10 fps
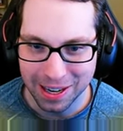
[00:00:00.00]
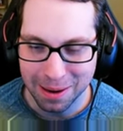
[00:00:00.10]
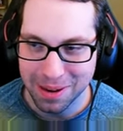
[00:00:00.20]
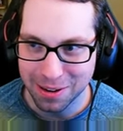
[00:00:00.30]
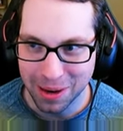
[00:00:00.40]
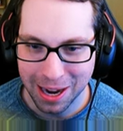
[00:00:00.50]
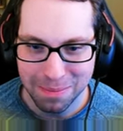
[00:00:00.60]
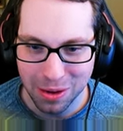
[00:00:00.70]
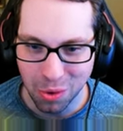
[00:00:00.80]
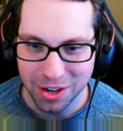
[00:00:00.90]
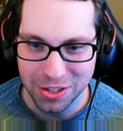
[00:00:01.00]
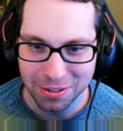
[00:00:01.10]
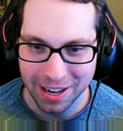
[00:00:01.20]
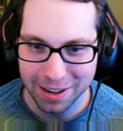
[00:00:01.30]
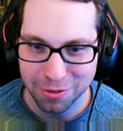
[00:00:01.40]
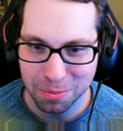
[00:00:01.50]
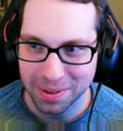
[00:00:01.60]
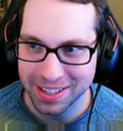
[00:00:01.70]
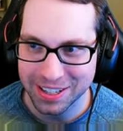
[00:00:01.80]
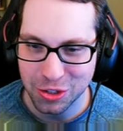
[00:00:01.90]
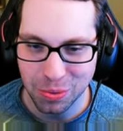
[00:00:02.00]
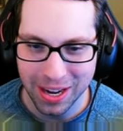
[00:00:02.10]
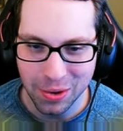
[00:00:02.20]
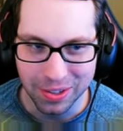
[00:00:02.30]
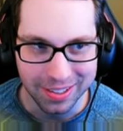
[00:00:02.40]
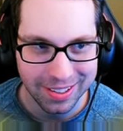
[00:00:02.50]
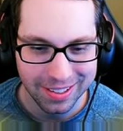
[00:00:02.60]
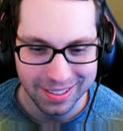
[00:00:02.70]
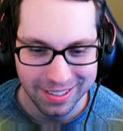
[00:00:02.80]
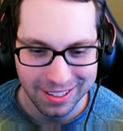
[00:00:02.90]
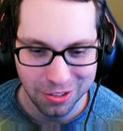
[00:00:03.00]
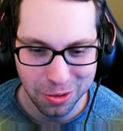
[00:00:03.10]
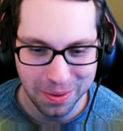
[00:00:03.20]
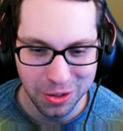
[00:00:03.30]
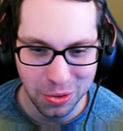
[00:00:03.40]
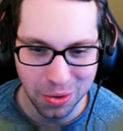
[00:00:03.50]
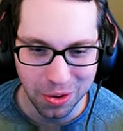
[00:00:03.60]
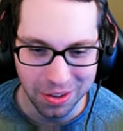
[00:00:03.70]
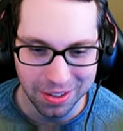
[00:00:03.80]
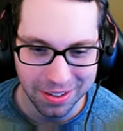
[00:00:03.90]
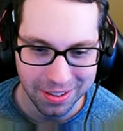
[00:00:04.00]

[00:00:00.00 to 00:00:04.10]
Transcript: I may I may watch it right after playing this round. I don't know about you all.